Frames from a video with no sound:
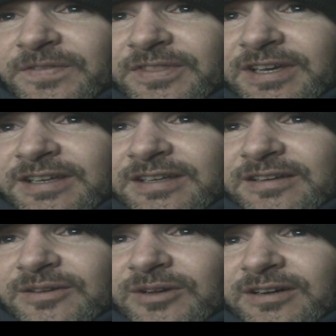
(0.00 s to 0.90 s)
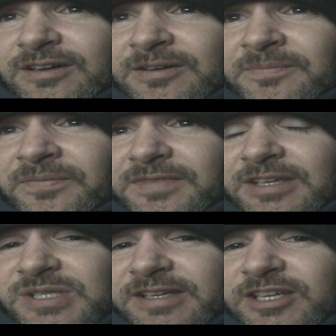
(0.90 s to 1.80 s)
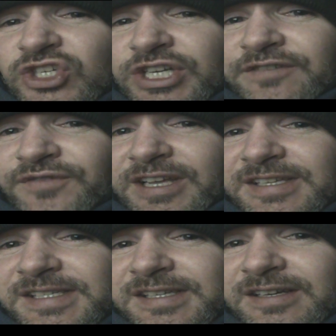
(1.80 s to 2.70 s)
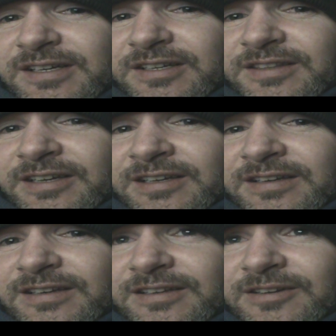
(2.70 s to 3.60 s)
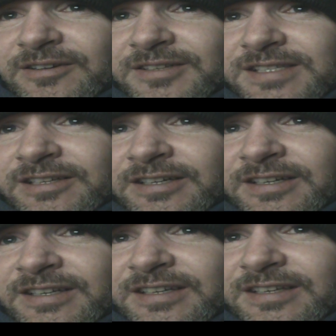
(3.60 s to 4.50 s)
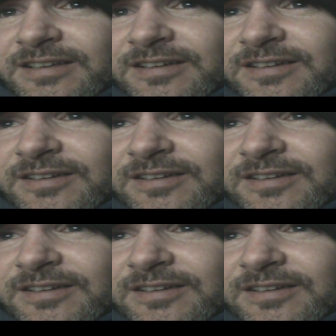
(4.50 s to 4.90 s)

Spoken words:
that it was like a sheer face, that, you know, it's like